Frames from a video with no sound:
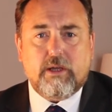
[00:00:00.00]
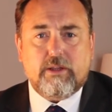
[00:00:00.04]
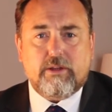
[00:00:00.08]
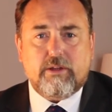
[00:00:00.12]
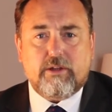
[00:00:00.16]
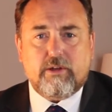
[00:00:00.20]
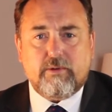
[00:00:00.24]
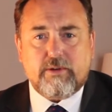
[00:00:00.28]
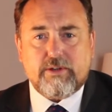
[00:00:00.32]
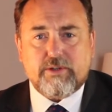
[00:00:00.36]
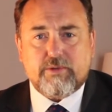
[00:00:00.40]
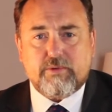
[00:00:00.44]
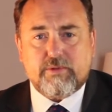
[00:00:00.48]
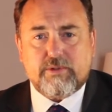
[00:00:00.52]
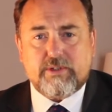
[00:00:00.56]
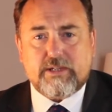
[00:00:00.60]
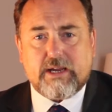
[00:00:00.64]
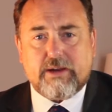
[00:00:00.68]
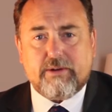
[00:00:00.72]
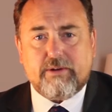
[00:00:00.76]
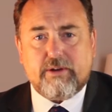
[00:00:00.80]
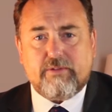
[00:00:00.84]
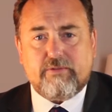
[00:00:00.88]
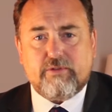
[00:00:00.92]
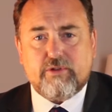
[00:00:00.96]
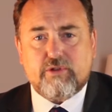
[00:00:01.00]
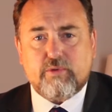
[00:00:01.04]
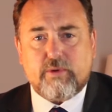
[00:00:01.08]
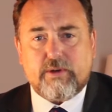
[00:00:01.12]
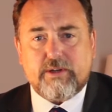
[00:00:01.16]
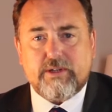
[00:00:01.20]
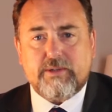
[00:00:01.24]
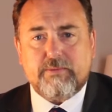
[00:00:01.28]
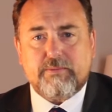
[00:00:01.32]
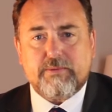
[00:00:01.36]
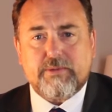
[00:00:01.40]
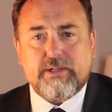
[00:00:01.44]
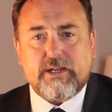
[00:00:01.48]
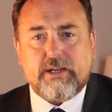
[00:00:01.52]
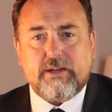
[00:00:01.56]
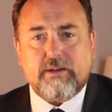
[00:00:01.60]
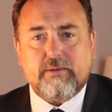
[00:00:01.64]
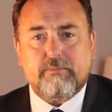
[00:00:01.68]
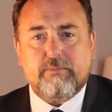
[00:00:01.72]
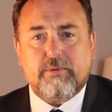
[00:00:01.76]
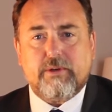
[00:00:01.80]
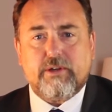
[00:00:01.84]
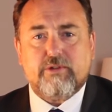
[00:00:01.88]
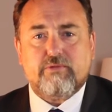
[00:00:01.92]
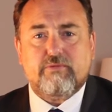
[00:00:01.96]
The US was down over
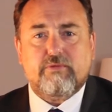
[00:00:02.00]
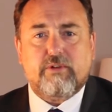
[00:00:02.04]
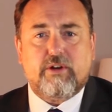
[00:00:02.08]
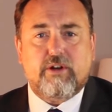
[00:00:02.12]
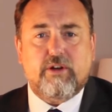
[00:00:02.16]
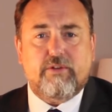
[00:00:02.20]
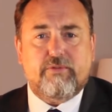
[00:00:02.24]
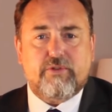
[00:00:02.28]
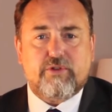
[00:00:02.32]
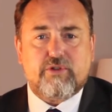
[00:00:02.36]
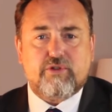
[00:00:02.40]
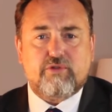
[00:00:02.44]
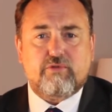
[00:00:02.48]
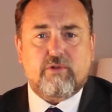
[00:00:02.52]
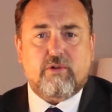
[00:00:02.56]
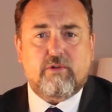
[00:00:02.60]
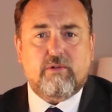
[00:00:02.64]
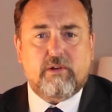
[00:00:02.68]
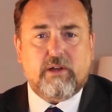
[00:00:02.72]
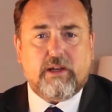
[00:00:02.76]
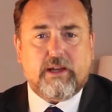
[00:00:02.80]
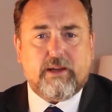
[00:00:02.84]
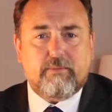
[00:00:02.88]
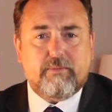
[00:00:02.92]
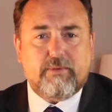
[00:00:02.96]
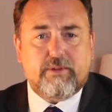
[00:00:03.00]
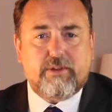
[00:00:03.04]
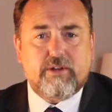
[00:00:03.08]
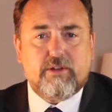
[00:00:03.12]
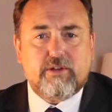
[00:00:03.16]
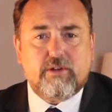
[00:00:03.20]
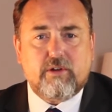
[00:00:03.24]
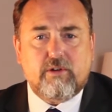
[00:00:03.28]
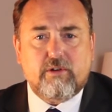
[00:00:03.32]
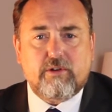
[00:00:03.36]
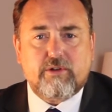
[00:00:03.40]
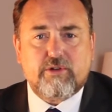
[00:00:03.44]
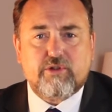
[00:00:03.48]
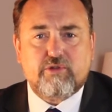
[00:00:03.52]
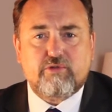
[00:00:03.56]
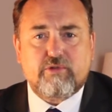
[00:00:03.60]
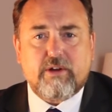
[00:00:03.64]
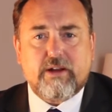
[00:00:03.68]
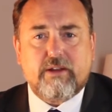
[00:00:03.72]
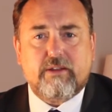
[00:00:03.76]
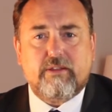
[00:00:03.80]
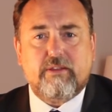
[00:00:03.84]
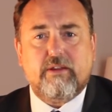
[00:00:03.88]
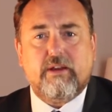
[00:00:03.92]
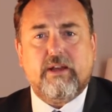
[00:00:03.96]
20%, but it's recovered strongly, and with the dollar
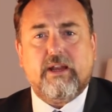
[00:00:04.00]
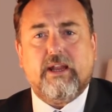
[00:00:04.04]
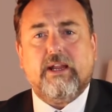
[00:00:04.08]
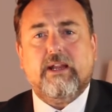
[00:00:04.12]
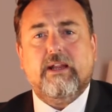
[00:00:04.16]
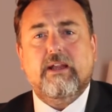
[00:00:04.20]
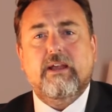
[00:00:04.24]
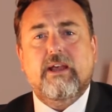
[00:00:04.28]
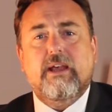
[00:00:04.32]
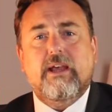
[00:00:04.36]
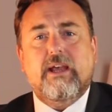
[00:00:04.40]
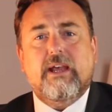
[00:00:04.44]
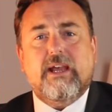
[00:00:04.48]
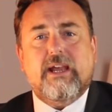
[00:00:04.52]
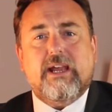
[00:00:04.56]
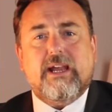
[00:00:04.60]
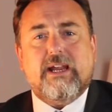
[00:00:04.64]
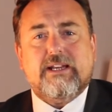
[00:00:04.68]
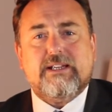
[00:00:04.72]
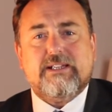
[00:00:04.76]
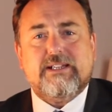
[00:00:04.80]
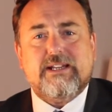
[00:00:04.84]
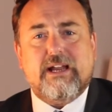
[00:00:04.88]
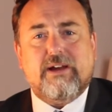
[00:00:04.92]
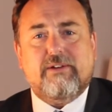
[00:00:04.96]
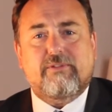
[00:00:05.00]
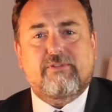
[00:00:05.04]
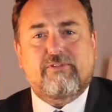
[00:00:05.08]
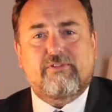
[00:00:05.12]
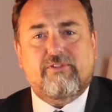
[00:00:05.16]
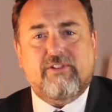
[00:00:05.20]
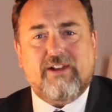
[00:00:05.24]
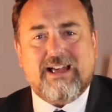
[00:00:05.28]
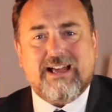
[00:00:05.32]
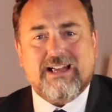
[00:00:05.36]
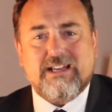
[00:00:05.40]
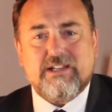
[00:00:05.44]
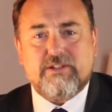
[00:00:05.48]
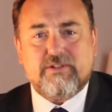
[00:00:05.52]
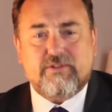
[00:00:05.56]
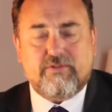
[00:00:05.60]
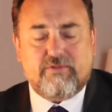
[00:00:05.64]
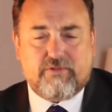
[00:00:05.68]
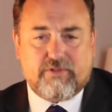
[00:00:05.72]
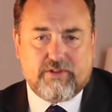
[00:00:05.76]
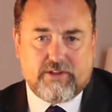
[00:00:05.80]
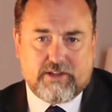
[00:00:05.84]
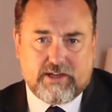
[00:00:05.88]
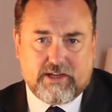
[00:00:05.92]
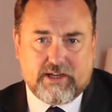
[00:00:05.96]
strengthening, it's now flat
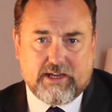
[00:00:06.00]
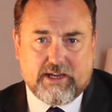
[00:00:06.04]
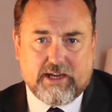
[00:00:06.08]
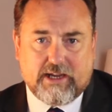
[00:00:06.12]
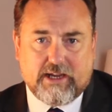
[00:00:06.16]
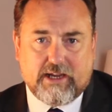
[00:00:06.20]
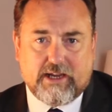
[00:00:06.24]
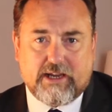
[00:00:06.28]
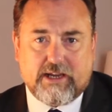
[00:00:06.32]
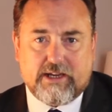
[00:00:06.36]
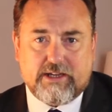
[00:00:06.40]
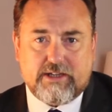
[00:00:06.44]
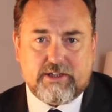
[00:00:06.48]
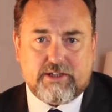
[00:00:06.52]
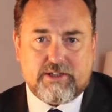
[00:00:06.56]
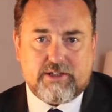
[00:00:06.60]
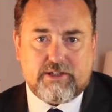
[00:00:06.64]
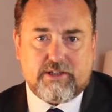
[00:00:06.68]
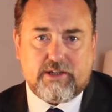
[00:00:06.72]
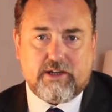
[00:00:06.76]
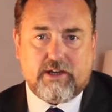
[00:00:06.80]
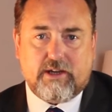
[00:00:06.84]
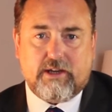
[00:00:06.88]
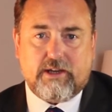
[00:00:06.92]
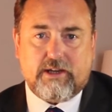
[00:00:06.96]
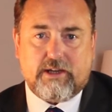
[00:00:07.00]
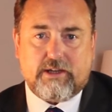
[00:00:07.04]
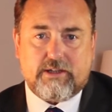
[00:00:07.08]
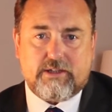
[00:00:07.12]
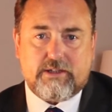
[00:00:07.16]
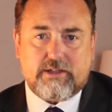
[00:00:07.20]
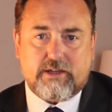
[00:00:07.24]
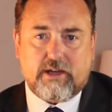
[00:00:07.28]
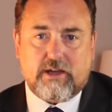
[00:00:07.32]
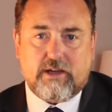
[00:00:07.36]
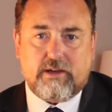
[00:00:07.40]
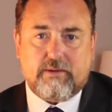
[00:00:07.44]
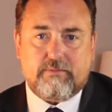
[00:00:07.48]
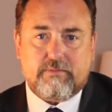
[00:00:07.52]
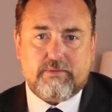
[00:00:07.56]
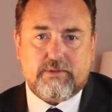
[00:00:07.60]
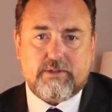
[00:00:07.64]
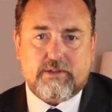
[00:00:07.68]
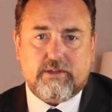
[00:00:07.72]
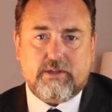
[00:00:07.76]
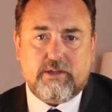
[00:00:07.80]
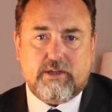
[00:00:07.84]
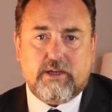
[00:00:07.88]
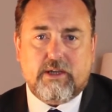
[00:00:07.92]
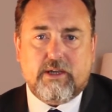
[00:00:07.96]
for the year in sterling
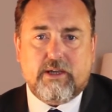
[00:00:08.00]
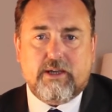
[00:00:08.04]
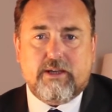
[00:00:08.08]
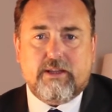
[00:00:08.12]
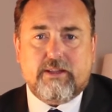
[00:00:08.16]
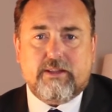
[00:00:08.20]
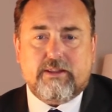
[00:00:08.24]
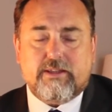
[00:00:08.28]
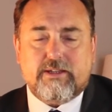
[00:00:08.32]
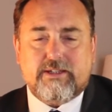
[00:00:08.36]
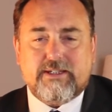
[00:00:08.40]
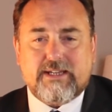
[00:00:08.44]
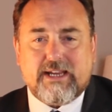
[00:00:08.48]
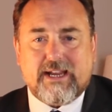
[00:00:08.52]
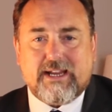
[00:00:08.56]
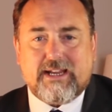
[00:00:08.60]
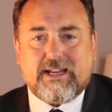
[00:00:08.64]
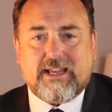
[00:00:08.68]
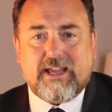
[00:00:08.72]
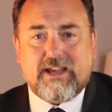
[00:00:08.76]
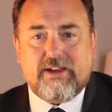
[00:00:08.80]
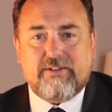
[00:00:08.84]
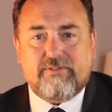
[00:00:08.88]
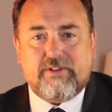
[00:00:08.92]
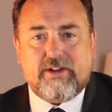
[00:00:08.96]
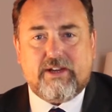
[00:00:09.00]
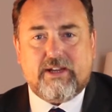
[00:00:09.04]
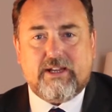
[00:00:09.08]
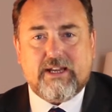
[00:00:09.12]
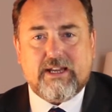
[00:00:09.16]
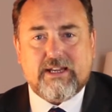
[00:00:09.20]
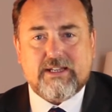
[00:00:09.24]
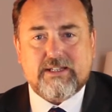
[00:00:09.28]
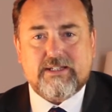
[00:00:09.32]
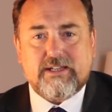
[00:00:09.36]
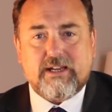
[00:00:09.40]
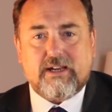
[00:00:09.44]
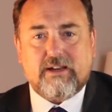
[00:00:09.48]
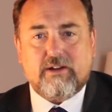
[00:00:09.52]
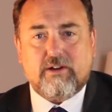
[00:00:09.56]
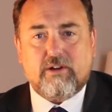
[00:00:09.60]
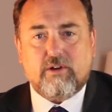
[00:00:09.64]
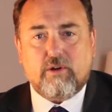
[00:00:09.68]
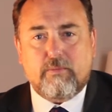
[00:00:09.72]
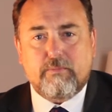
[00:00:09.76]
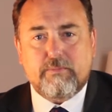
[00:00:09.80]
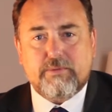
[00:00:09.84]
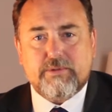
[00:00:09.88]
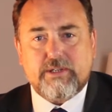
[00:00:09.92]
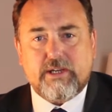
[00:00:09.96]
terms. The tech-heavy Nasdaq
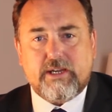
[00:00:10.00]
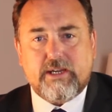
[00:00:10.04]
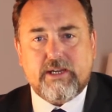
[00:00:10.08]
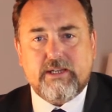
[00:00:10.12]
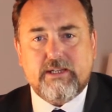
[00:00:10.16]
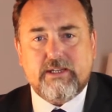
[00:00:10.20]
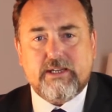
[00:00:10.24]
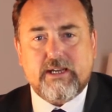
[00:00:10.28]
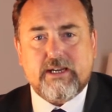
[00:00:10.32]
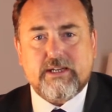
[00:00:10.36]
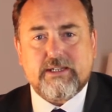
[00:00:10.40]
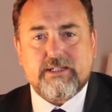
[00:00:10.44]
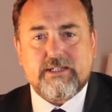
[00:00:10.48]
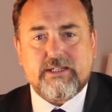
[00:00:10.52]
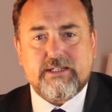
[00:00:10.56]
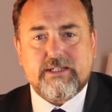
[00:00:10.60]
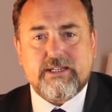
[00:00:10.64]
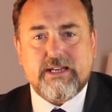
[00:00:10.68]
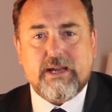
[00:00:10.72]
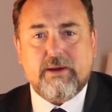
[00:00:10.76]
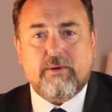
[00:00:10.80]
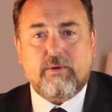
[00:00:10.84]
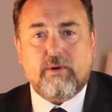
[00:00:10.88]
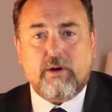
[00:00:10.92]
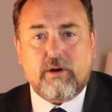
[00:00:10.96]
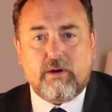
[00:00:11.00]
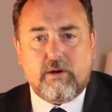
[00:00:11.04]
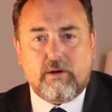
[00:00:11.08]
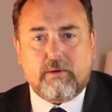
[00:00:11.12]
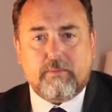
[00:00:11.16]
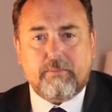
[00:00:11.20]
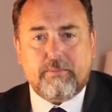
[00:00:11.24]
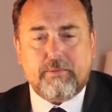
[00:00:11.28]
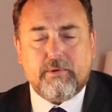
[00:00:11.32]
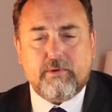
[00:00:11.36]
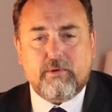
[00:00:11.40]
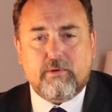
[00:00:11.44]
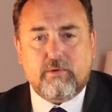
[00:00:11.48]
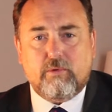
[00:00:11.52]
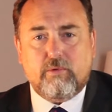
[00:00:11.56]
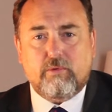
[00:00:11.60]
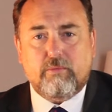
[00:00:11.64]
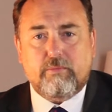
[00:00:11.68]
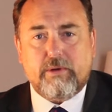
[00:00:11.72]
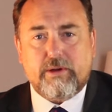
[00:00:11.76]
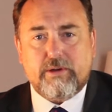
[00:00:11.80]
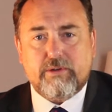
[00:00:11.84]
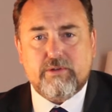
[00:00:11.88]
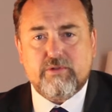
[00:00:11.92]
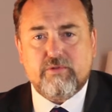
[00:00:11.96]
Composite Index is now up
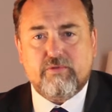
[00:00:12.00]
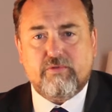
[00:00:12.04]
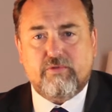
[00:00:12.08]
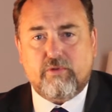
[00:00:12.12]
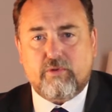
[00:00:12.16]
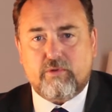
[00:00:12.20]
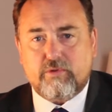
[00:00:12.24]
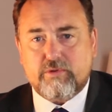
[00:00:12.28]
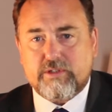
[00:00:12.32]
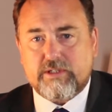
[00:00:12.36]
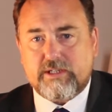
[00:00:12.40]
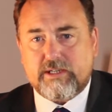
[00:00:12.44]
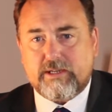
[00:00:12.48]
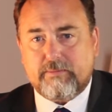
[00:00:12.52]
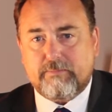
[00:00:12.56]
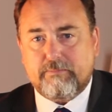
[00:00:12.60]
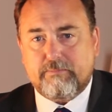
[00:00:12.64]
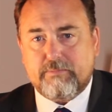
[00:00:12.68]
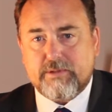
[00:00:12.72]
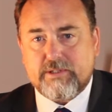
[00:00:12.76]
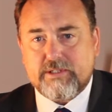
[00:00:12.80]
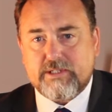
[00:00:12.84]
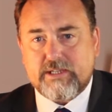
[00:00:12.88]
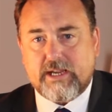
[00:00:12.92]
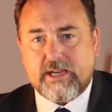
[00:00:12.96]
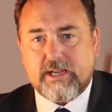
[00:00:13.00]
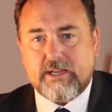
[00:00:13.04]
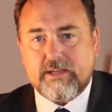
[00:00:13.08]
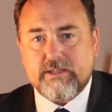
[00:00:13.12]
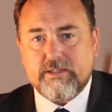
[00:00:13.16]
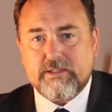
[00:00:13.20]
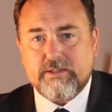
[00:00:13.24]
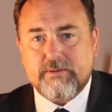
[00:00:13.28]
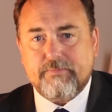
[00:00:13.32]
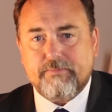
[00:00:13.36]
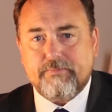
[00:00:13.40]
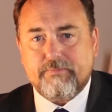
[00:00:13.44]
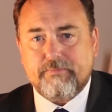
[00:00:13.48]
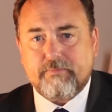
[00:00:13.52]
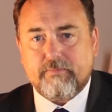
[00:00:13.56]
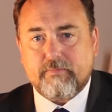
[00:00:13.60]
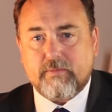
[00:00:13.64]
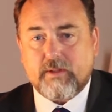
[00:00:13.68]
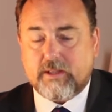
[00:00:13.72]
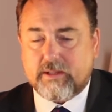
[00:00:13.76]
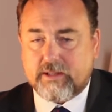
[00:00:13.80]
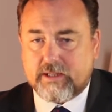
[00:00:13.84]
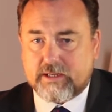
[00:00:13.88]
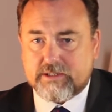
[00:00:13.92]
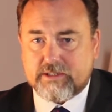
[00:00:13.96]
almost 14%.
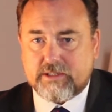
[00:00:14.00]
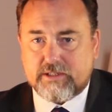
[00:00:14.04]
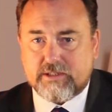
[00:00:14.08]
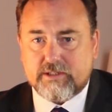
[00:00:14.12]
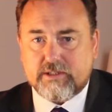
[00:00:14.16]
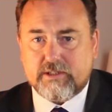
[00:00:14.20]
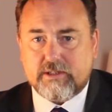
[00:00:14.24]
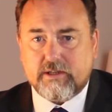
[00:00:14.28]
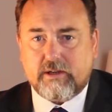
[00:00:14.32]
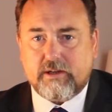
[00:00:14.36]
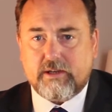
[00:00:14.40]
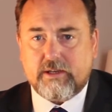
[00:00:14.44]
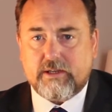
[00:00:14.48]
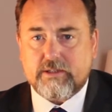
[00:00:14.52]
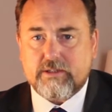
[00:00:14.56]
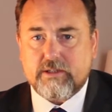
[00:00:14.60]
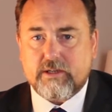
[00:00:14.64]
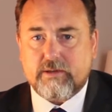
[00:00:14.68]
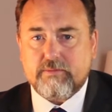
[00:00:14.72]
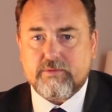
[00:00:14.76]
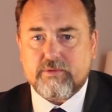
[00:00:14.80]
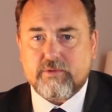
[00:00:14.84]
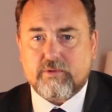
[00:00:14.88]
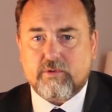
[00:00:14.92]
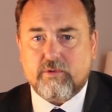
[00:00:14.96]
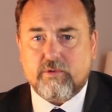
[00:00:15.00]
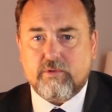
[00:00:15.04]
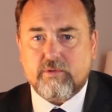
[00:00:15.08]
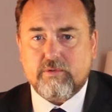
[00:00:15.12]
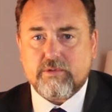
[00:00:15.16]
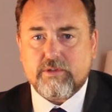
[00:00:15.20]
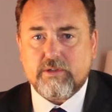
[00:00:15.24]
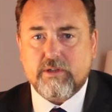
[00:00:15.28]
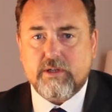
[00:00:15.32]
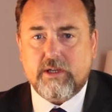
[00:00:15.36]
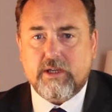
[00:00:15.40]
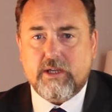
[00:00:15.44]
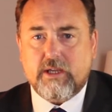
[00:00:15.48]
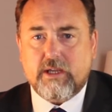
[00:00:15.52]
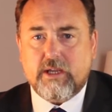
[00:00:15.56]
That's in sterling terms, of course.